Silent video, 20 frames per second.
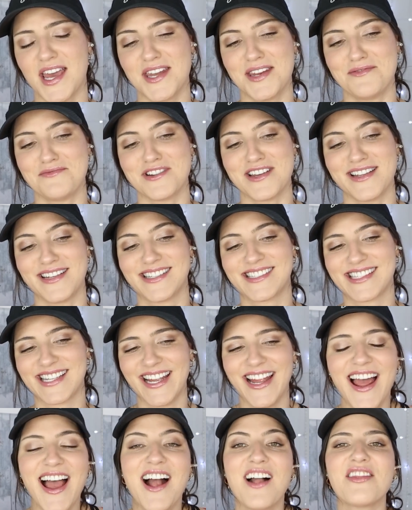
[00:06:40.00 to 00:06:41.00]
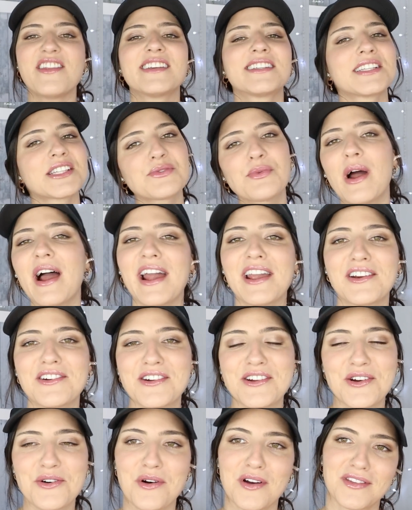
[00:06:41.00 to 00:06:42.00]
Anyways, this is why I
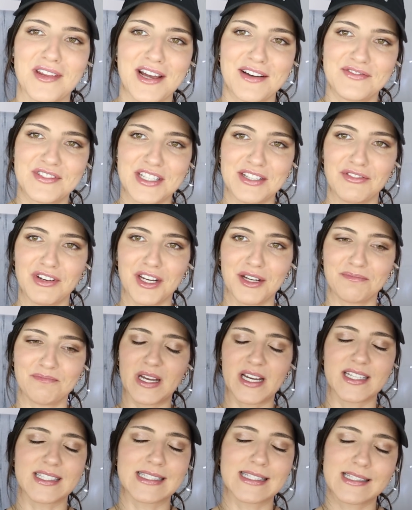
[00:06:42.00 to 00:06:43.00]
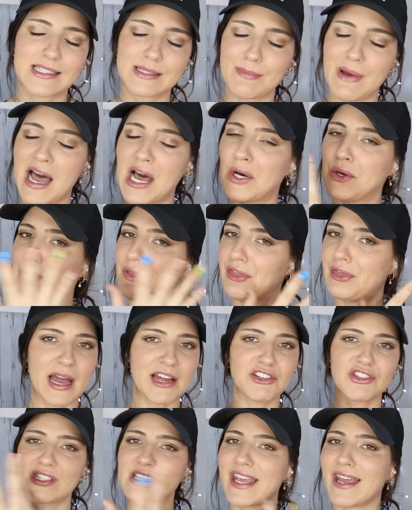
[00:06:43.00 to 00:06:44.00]
couldn't go on live TV because this mouth,
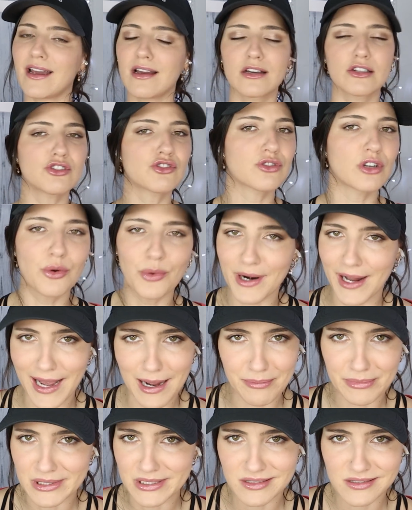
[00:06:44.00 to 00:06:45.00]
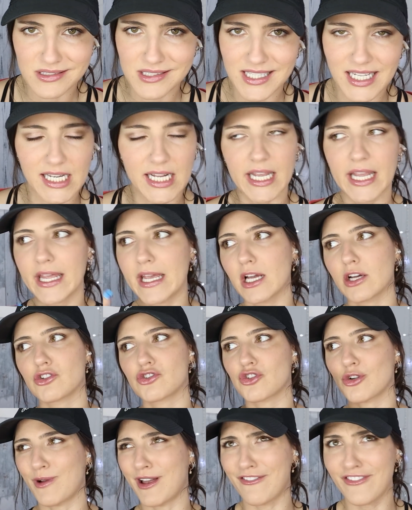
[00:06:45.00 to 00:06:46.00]
I just can't control what happens and I can't
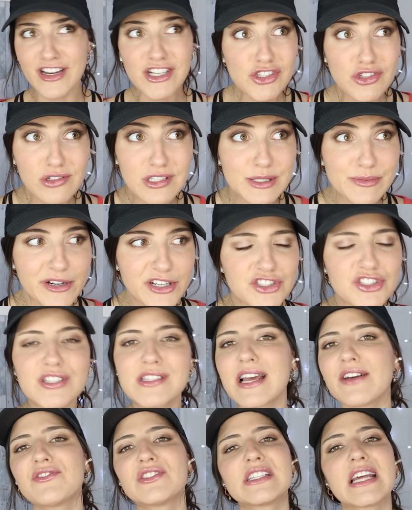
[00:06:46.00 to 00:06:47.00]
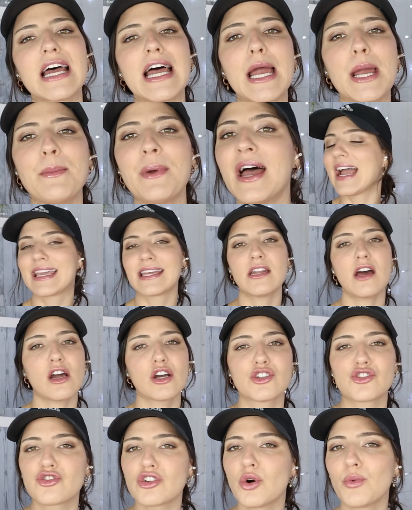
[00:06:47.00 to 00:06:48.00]
control my facial expressions half the time. I
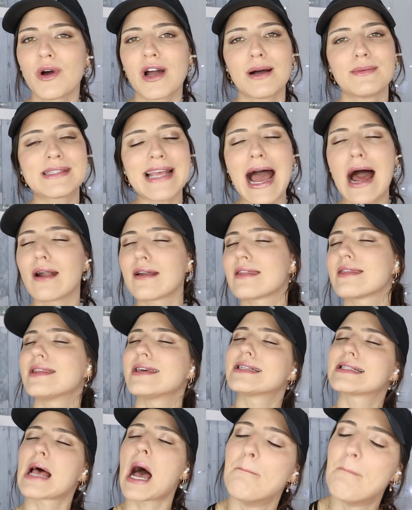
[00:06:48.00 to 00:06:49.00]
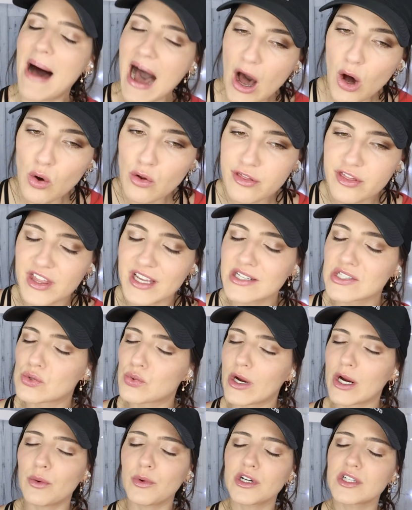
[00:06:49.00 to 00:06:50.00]
cannot control what comes out of this mouth, like
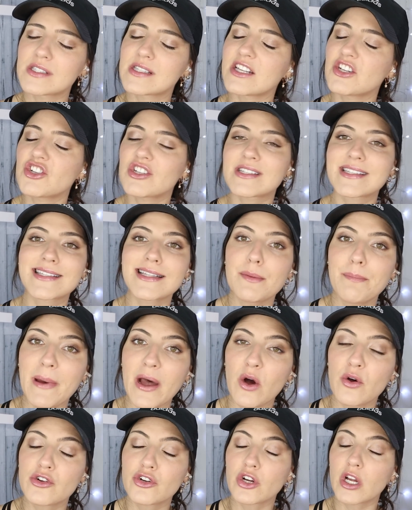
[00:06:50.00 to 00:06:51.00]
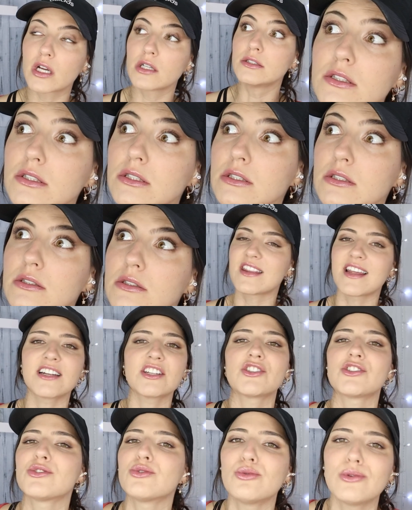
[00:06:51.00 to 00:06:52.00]
swear words, they just slip out and you're like, ooh, and then
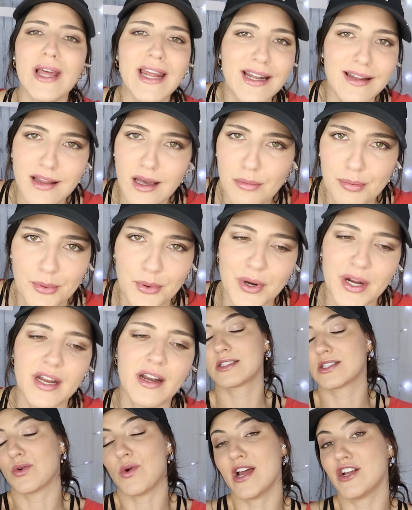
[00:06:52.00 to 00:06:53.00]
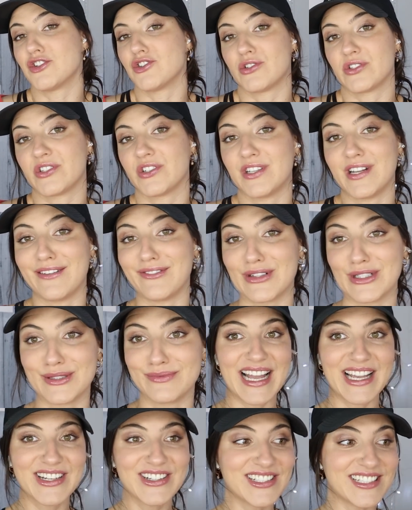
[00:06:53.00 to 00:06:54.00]
it's too late at that point. So I just could never,
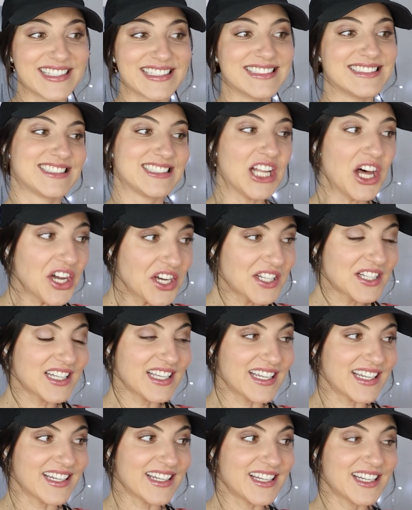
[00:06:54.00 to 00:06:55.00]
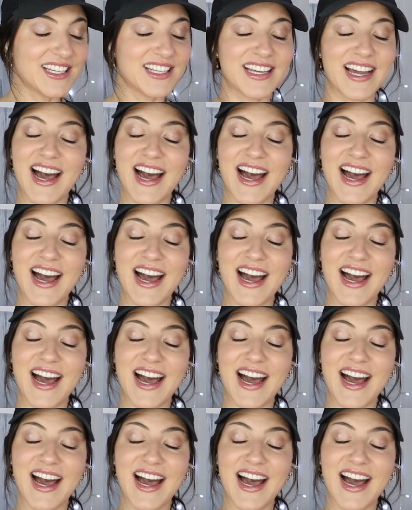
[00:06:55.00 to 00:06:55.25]
I couldn't. Luckily,